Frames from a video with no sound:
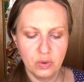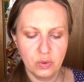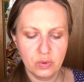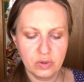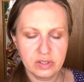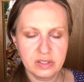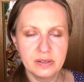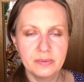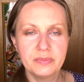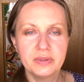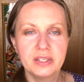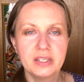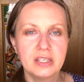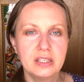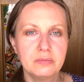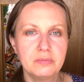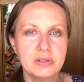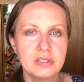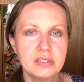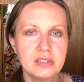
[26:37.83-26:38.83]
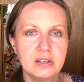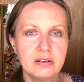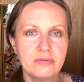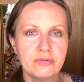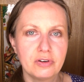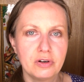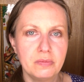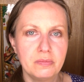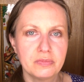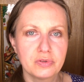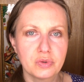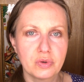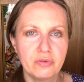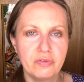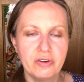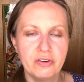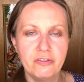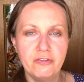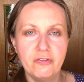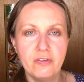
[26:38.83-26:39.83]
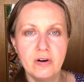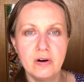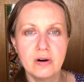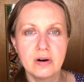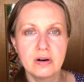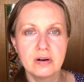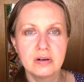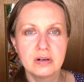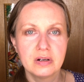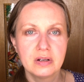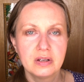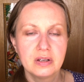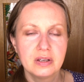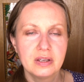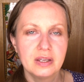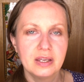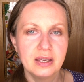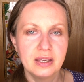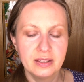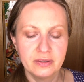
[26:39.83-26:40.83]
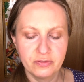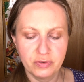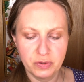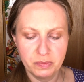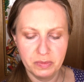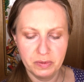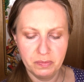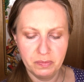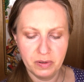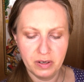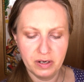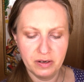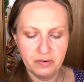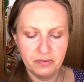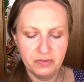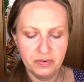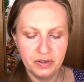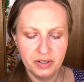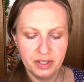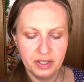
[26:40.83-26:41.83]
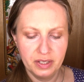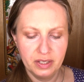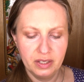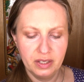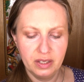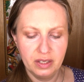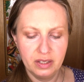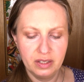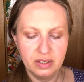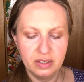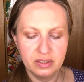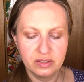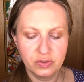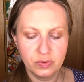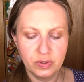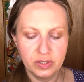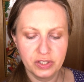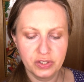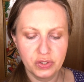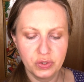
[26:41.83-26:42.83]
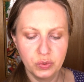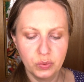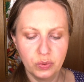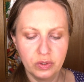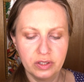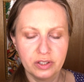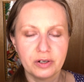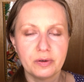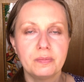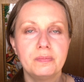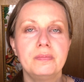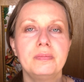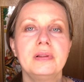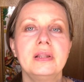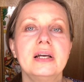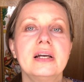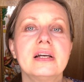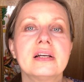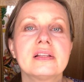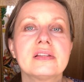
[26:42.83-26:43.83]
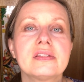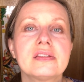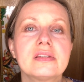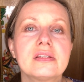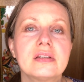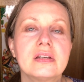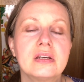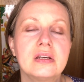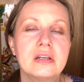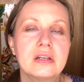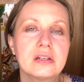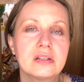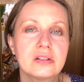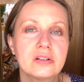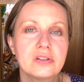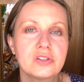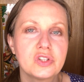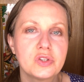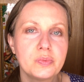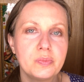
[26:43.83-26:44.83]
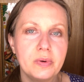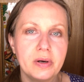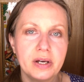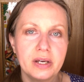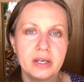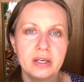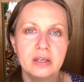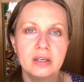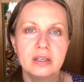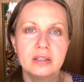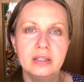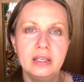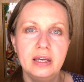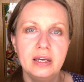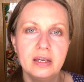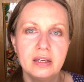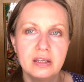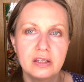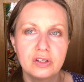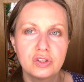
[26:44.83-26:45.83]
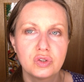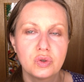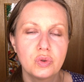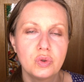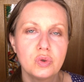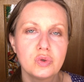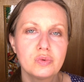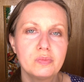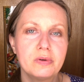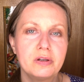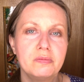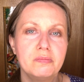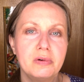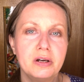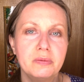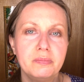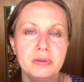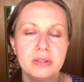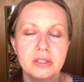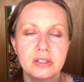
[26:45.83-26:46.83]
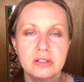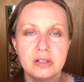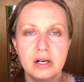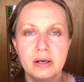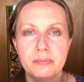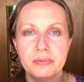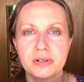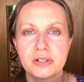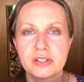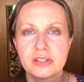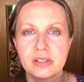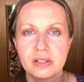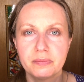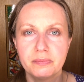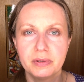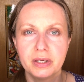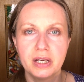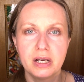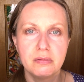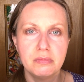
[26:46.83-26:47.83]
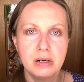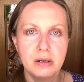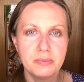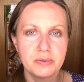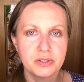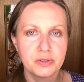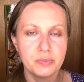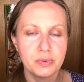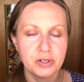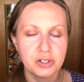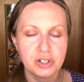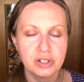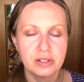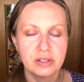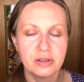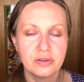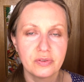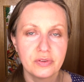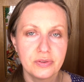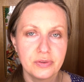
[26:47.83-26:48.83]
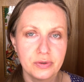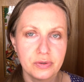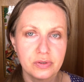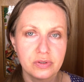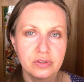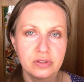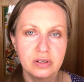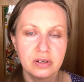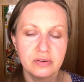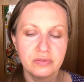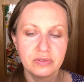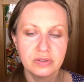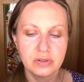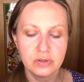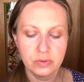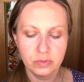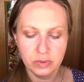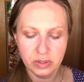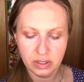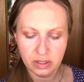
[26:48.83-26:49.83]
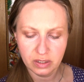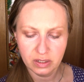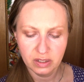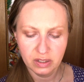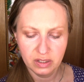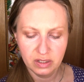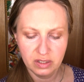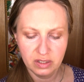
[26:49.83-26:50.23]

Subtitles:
or something can be seen from sort of afar and from above, as well as nuclear plants and spying and hacking. So those might be the topics that may come up, especially on Thursday of this week.